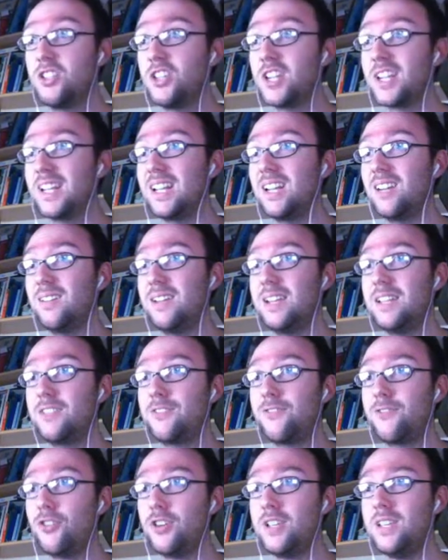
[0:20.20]
check it out.
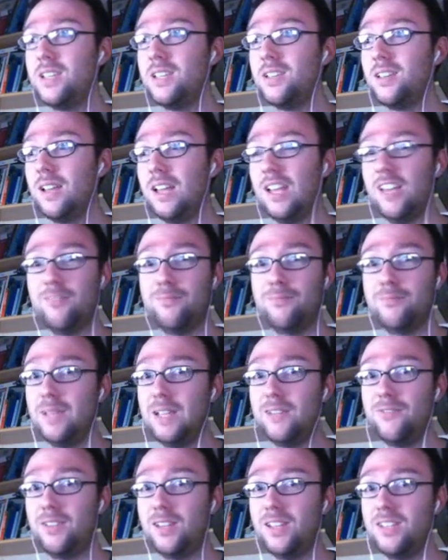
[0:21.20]
It's free, I haven't
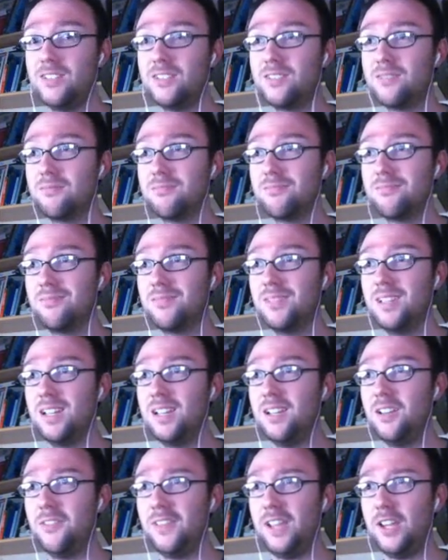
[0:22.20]
paid for this,
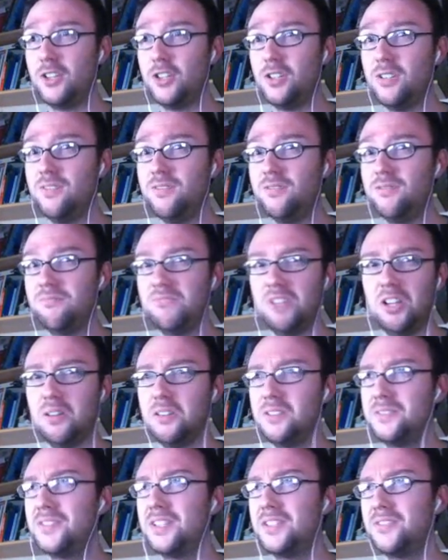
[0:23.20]
I don't think I should have. No,
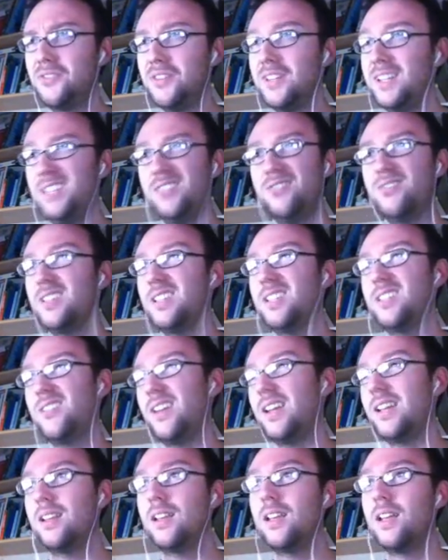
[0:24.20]
it's free, it's
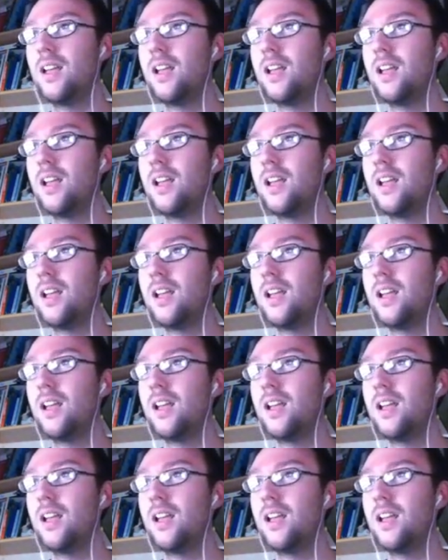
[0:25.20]
fine.